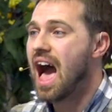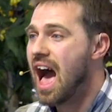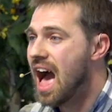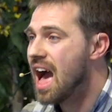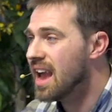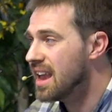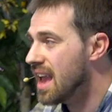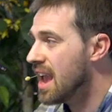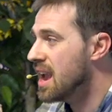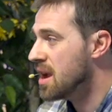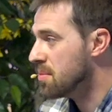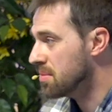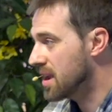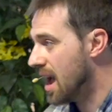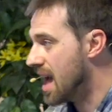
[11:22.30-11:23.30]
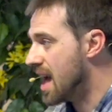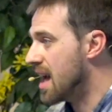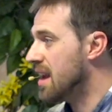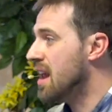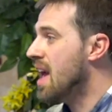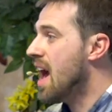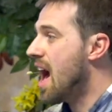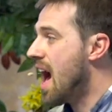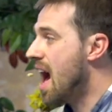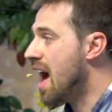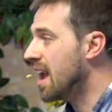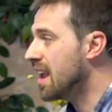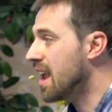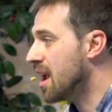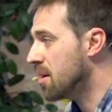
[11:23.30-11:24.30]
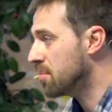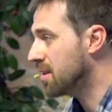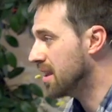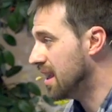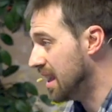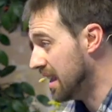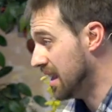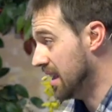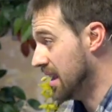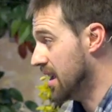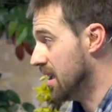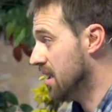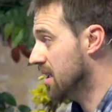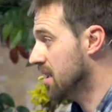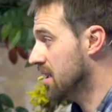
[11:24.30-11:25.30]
I am God, I am King.